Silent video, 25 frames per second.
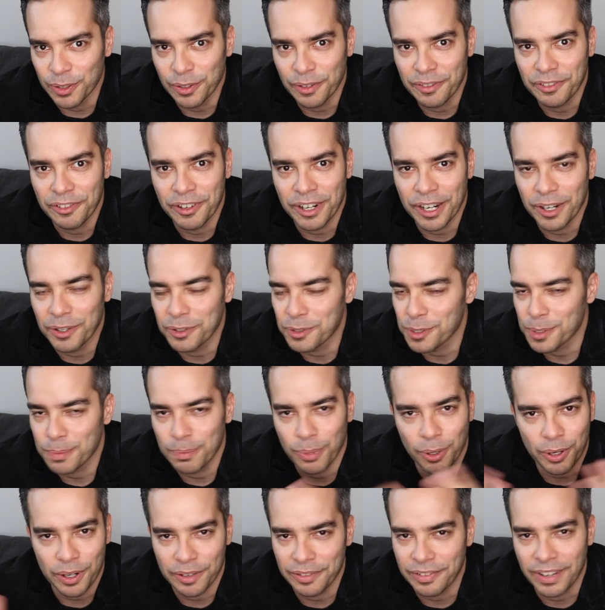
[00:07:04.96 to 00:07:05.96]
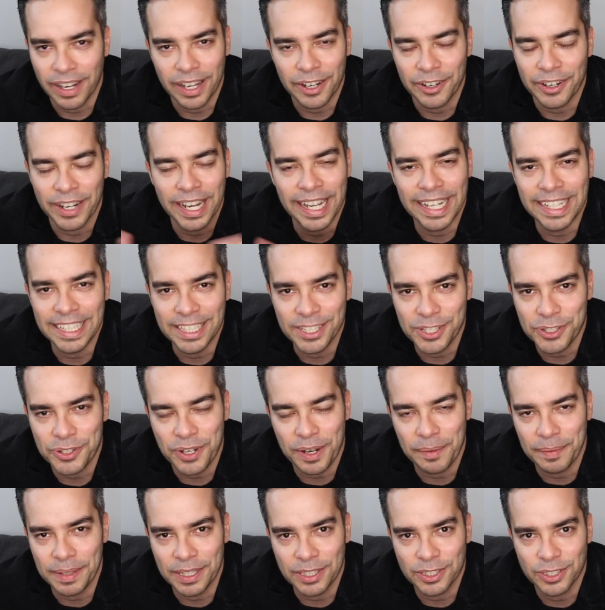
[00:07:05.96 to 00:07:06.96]
look for it on Spotify or any
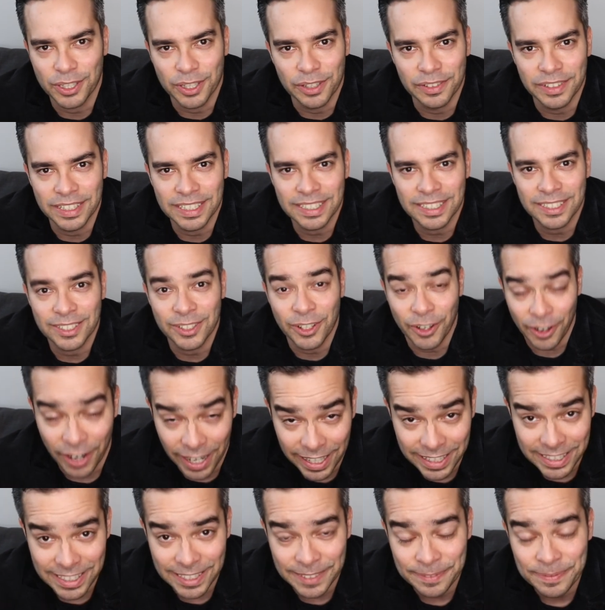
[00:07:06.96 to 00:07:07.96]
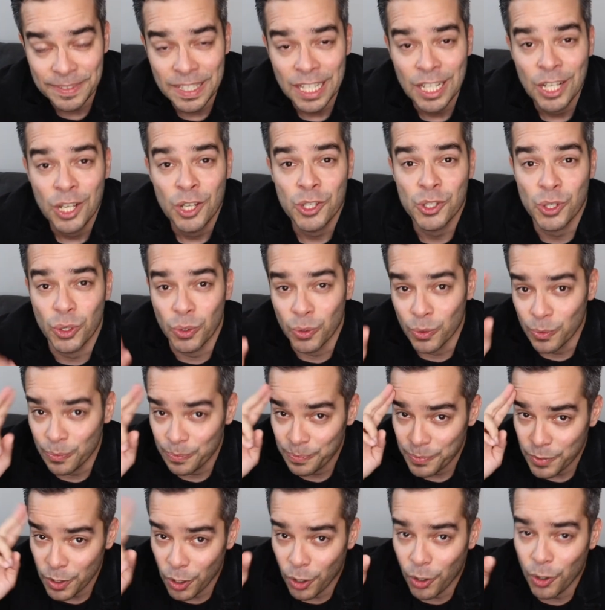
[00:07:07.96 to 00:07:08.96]
streaming service. All right?
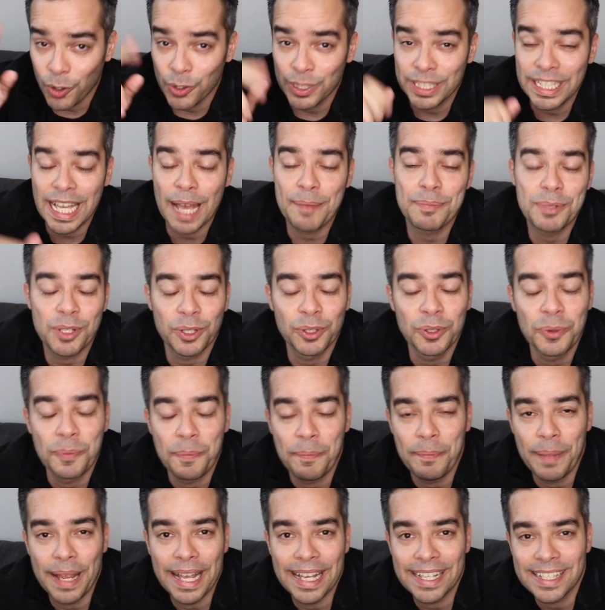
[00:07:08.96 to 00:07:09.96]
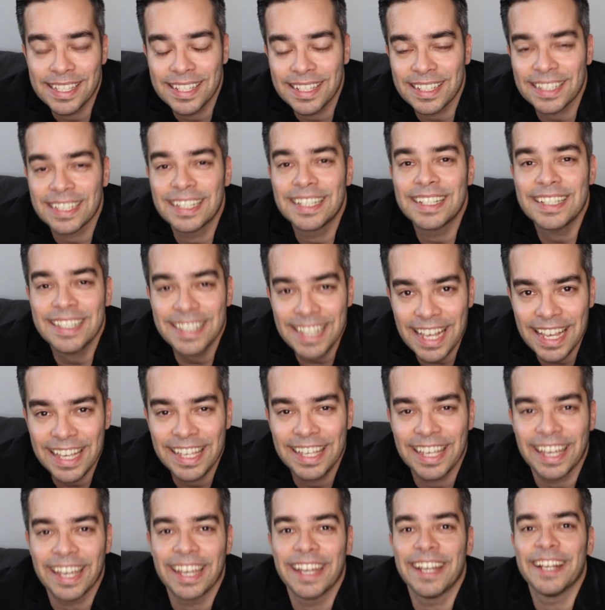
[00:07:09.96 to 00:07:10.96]
So all the absolute best.
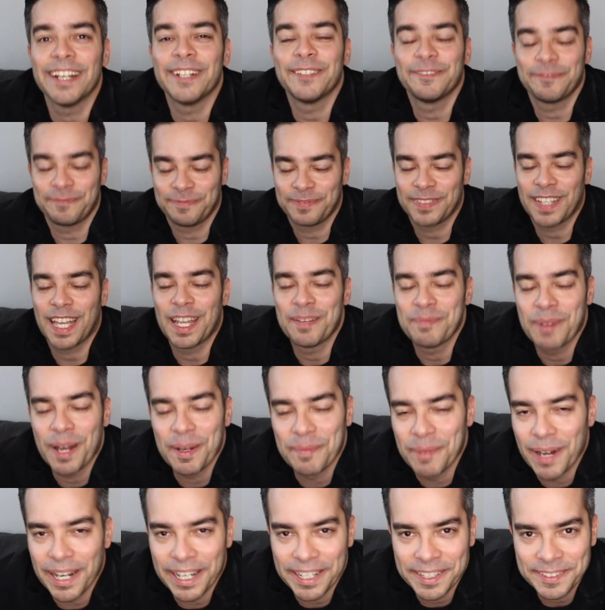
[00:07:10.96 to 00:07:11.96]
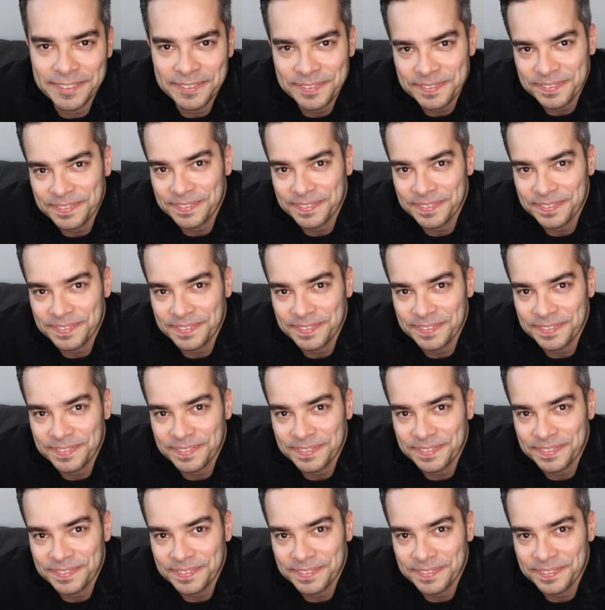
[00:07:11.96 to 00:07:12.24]
Take care and bye-bye.